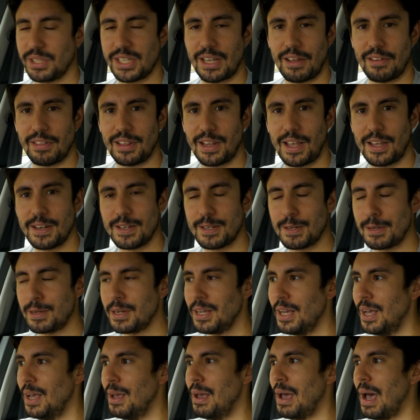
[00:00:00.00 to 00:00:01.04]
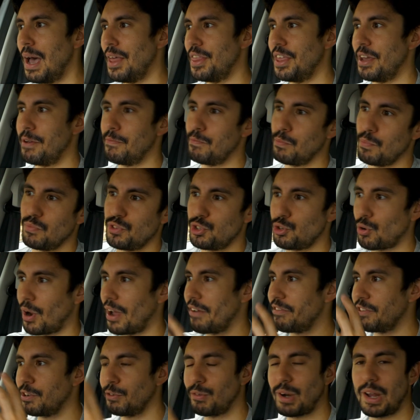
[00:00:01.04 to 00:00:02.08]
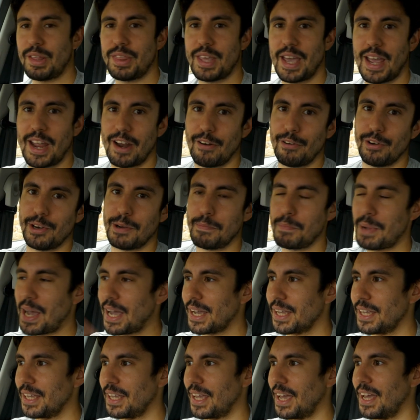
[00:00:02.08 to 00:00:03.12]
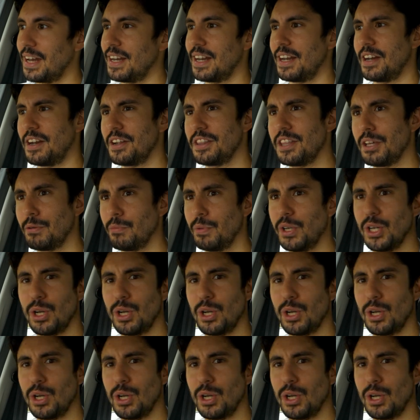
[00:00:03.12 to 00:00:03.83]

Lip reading: South London, and then driving around that area and back again, and I think we